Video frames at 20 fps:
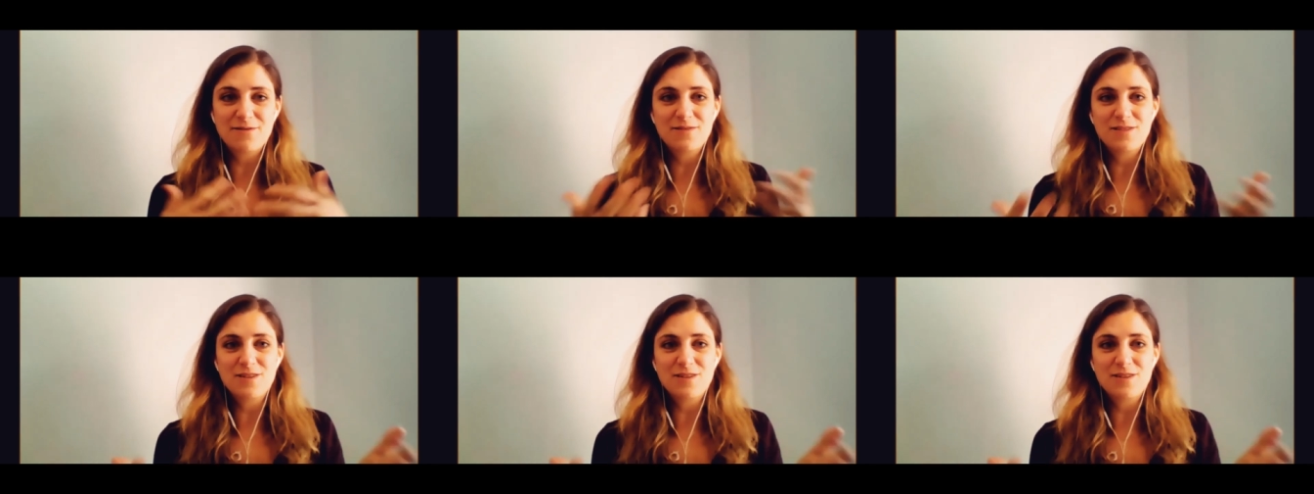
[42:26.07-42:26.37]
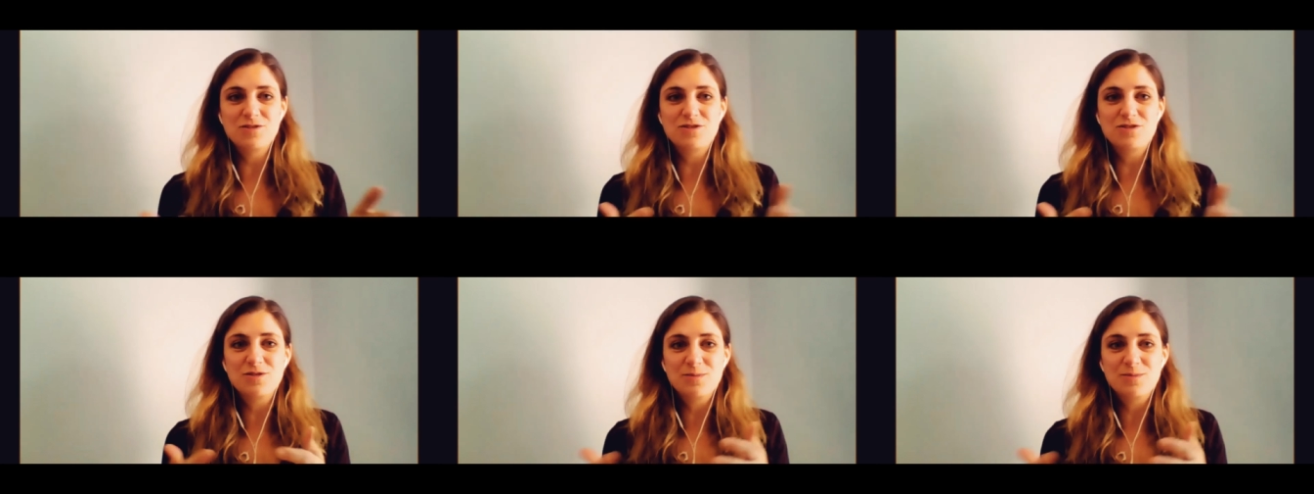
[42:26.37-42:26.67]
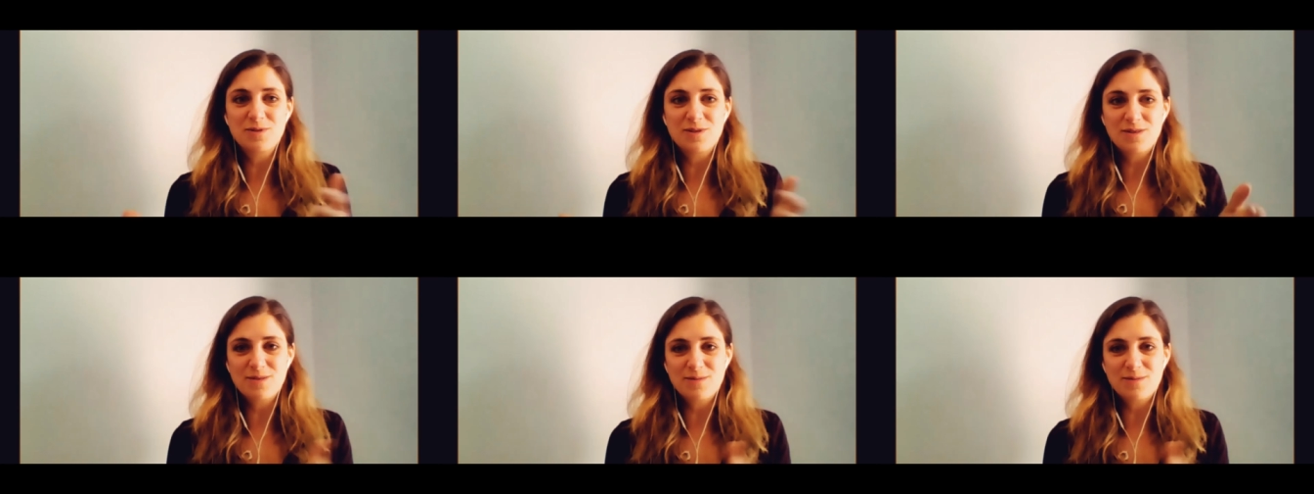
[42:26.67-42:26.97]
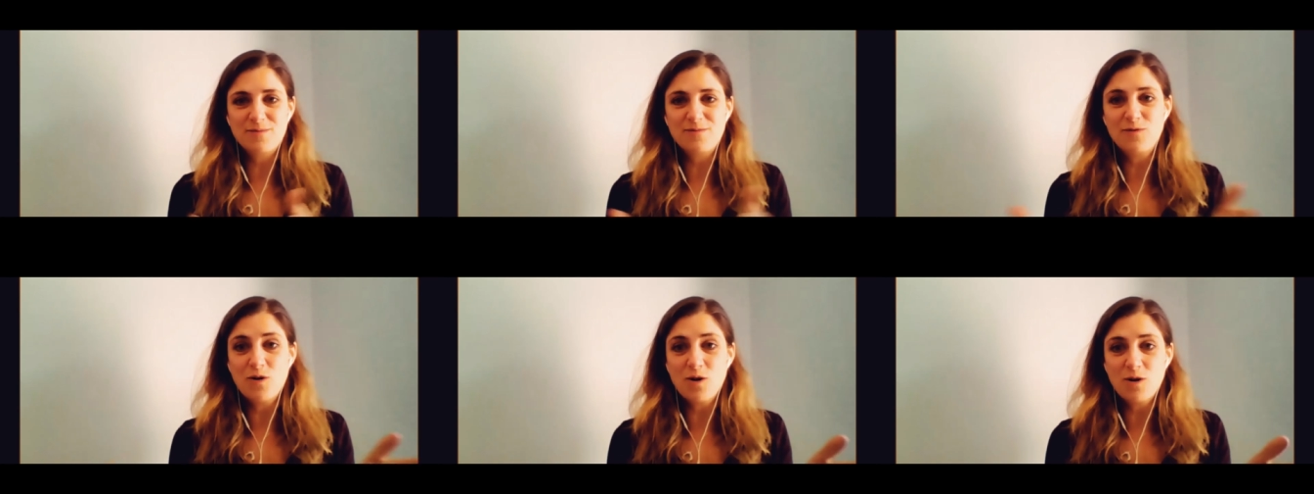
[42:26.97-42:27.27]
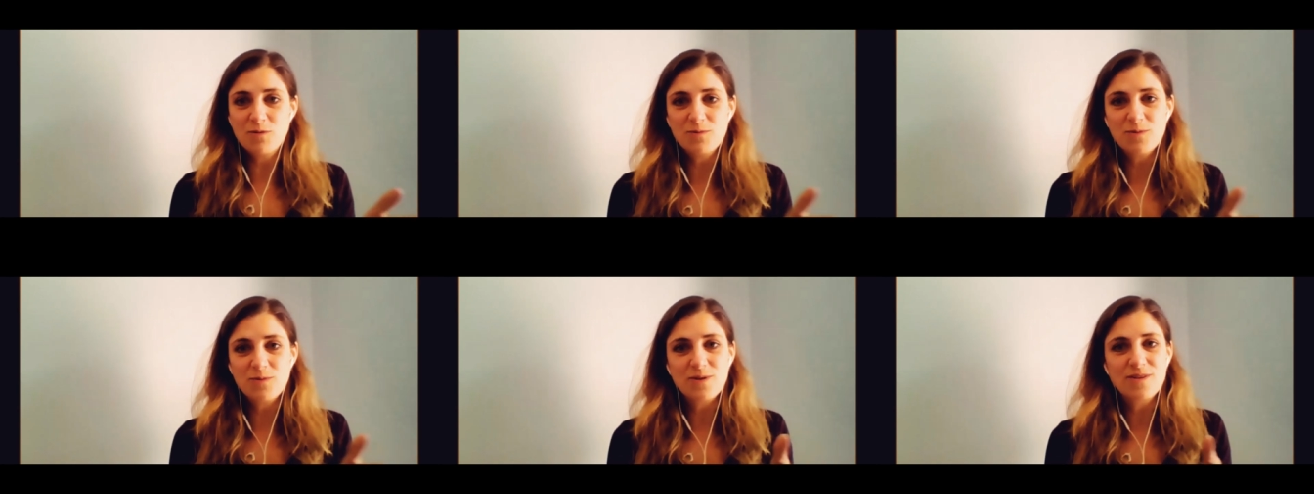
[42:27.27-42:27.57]
consumer
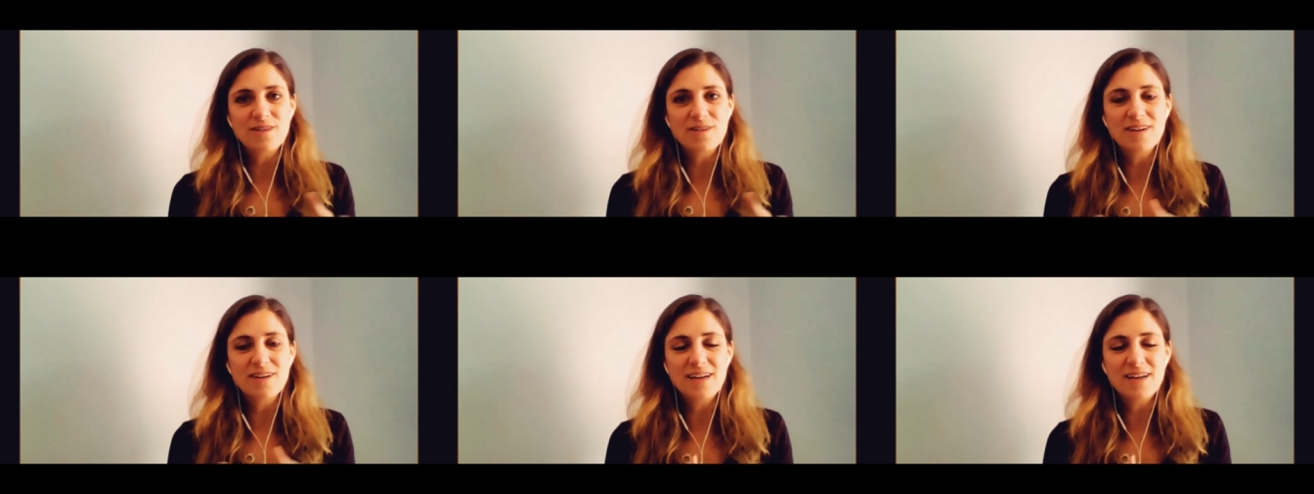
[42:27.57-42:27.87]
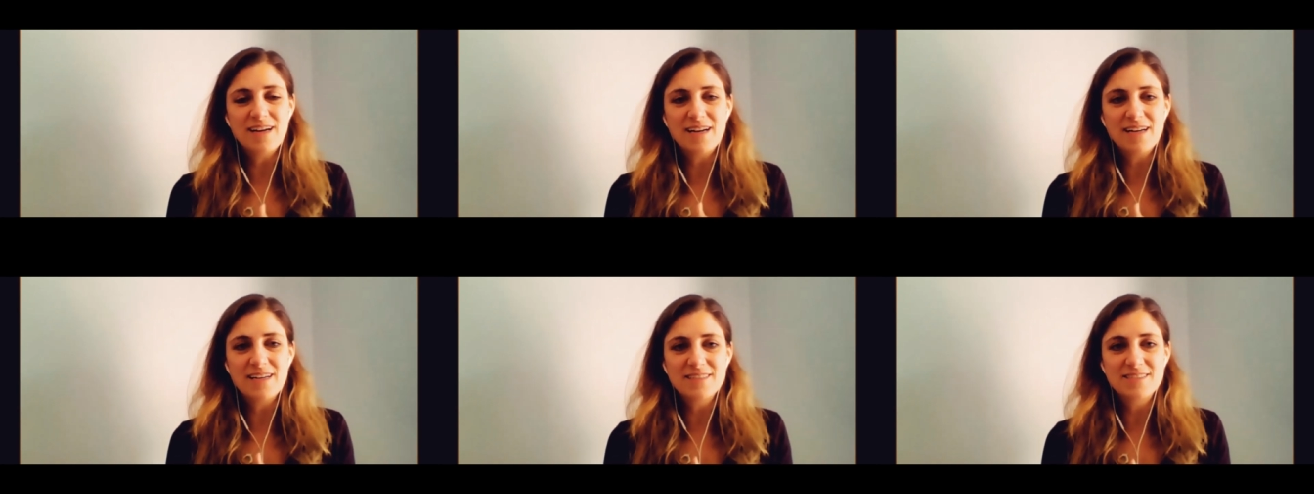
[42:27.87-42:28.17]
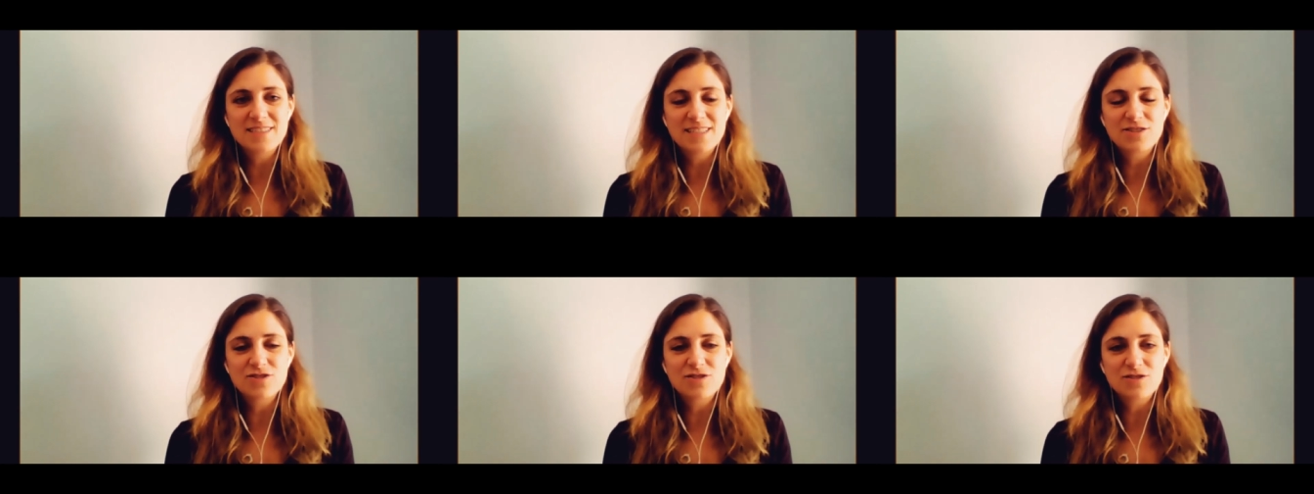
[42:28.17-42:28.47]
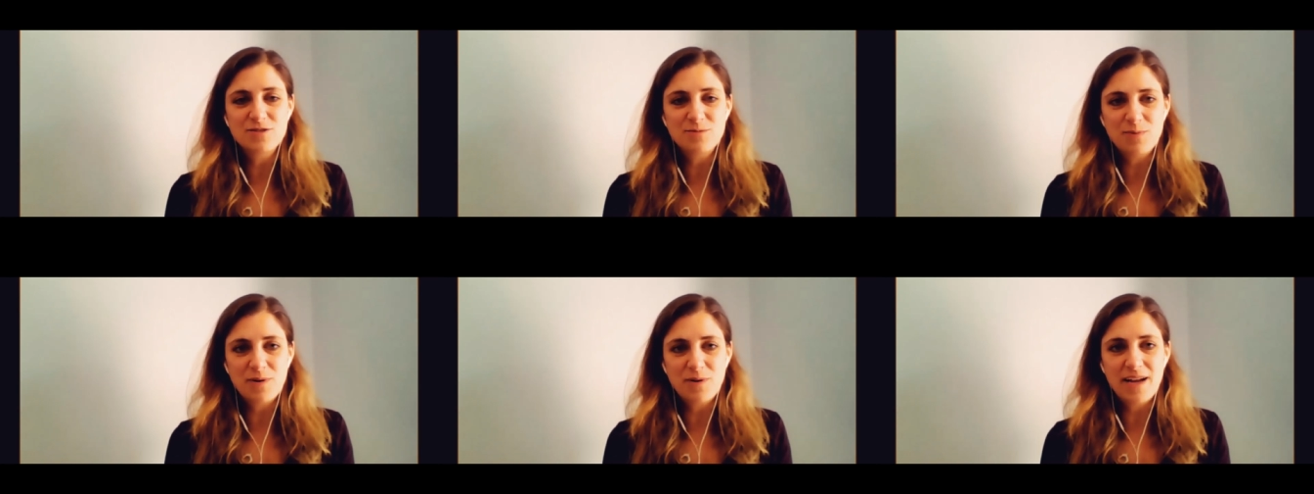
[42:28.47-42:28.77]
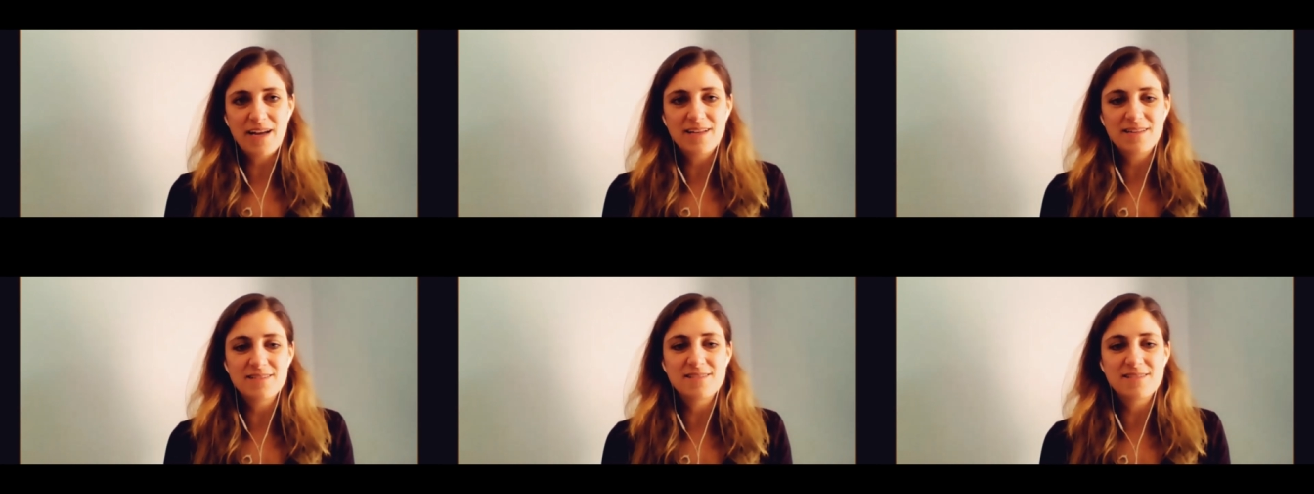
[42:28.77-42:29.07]
forward digital
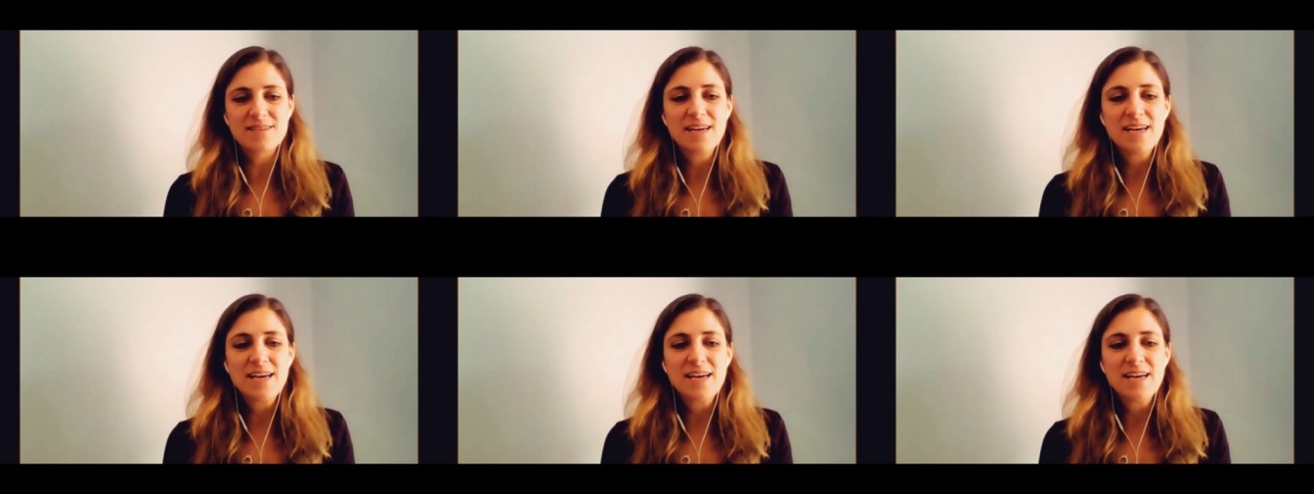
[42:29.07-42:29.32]
brands.